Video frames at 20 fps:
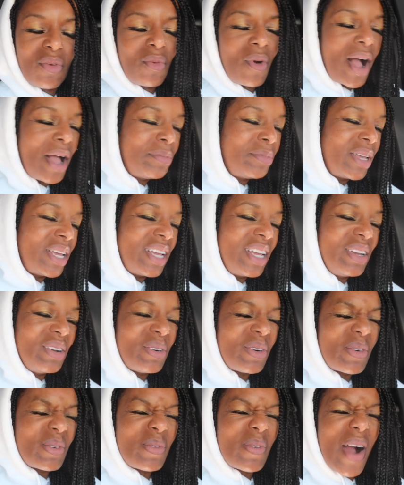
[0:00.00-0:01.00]
Why me?
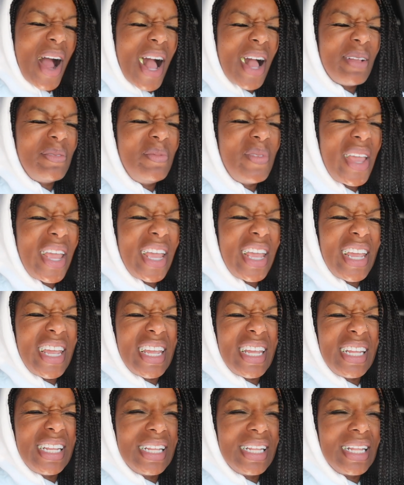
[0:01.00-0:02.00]
Why
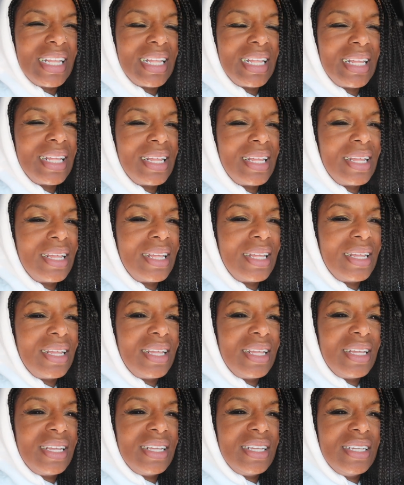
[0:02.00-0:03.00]
me?
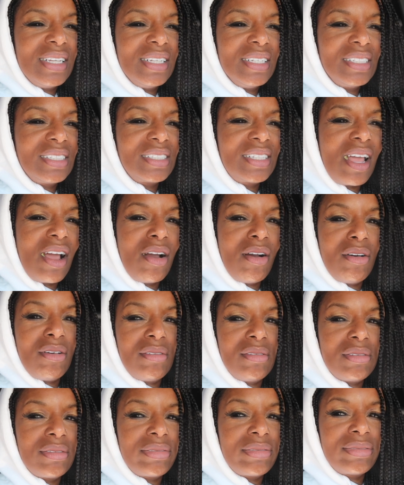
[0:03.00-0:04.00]

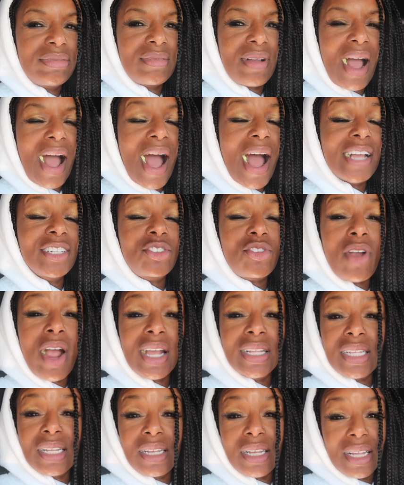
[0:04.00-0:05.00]
So I
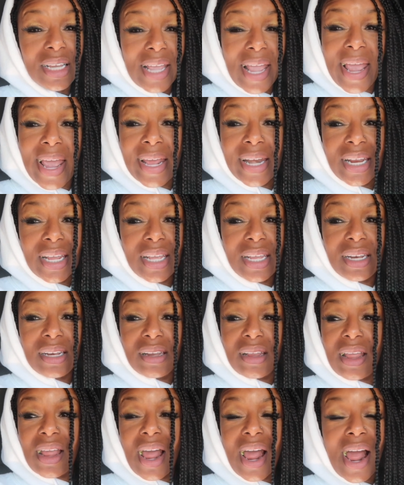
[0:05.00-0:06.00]
tried to look at
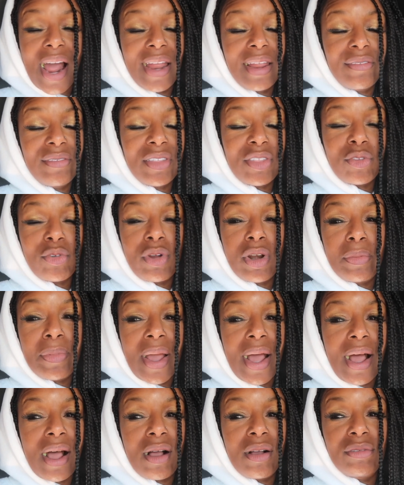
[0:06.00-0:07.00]
it. I even thought
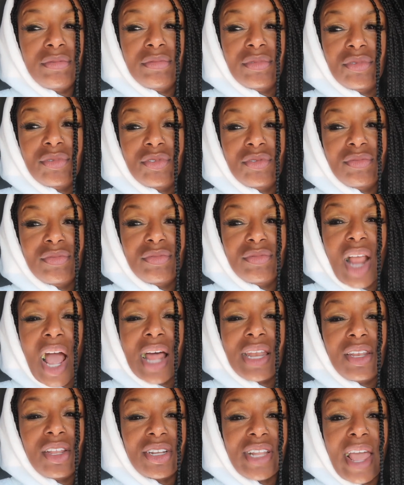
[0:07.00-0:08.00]
about,
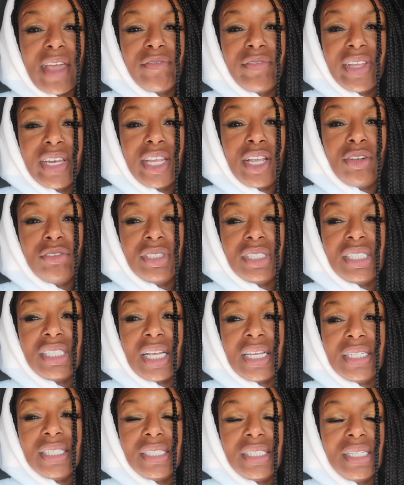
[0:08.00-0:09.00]
I looked at videos to
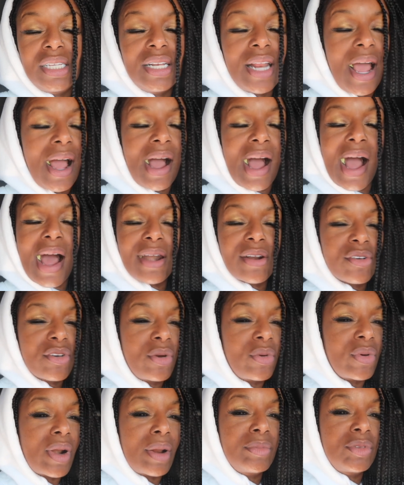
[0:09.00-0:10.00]
take the seat out. I don't
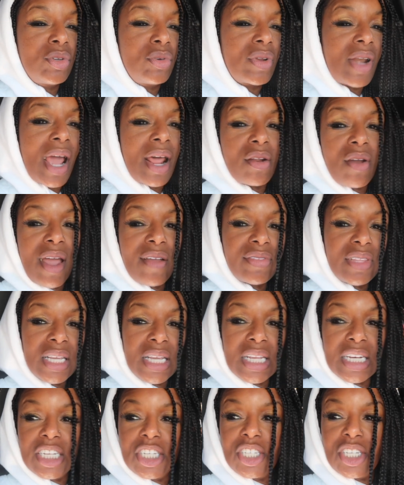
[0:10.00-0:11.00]
know what I'm doing. I don't have the
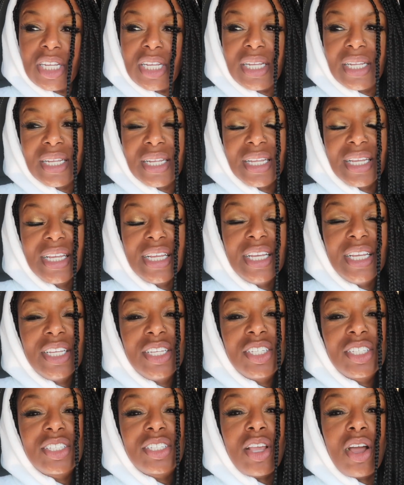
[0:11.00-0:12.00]
energy.
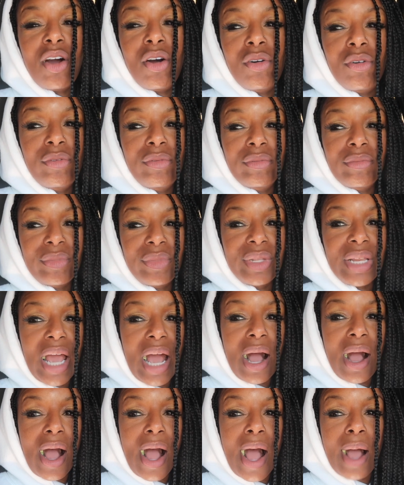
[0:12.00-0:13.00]
So
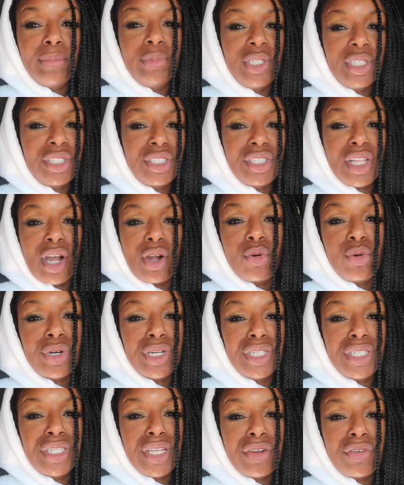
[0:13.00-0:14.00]
now I'm just stuck
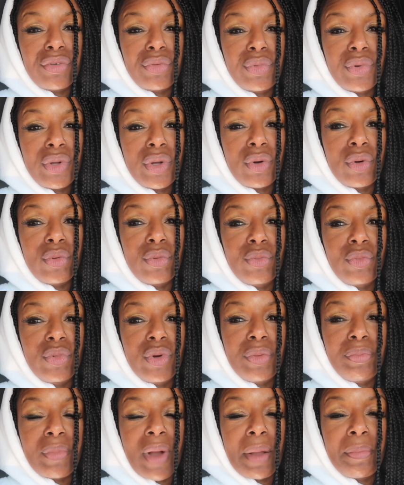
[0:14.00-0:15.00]
on the steering wheel
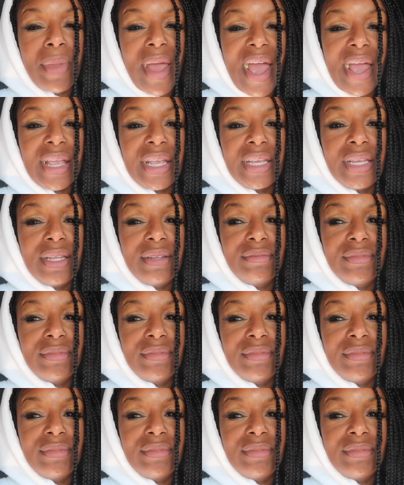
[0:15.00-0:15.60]
with my back